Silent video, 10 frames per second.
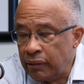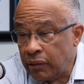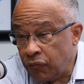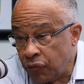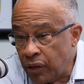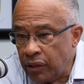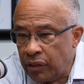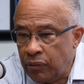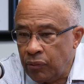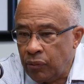
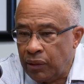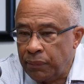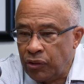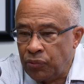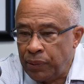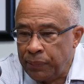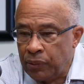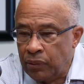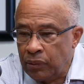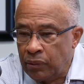confronted and what most
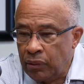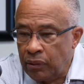people